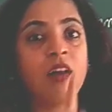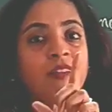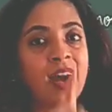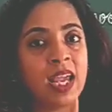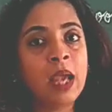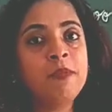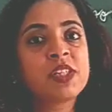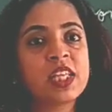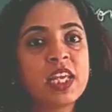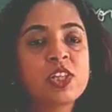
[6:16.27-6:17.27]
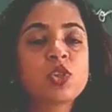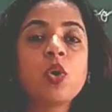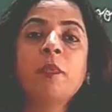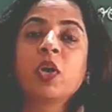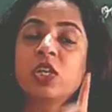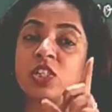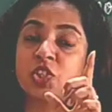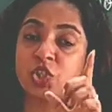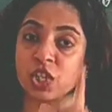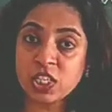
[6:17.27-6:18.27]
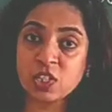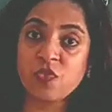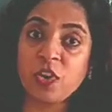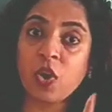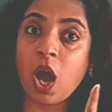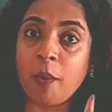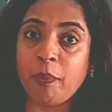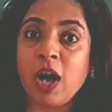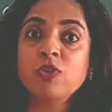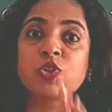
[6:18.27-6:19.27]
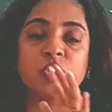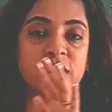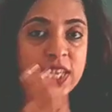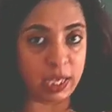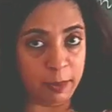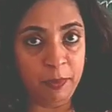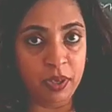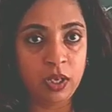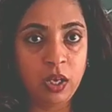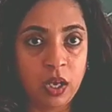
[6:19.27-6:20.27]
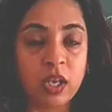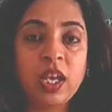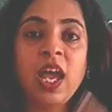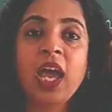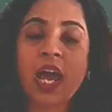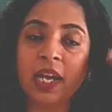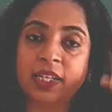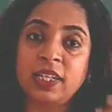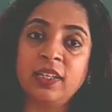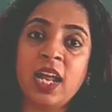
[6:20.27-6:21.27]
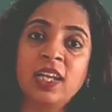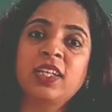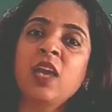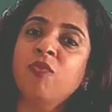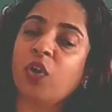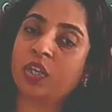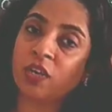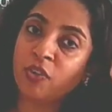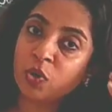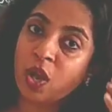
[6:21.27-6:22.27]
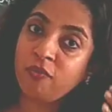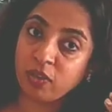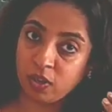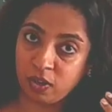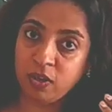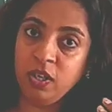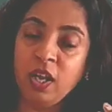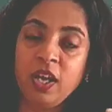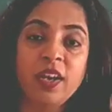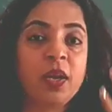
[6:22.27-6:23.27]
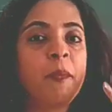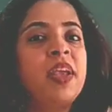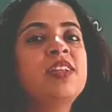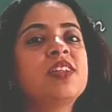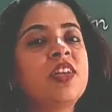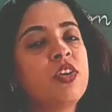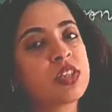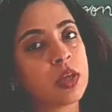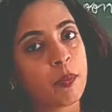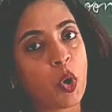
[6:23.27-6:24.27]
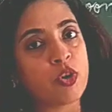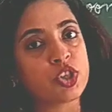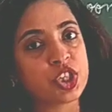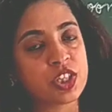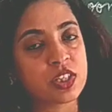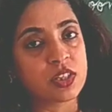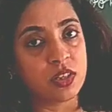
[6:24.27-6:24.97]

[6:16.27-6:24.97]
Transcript: Why I am saying so? Because just when you are about to sleep, okay, at that time, whatever you have learned remains in your subconscious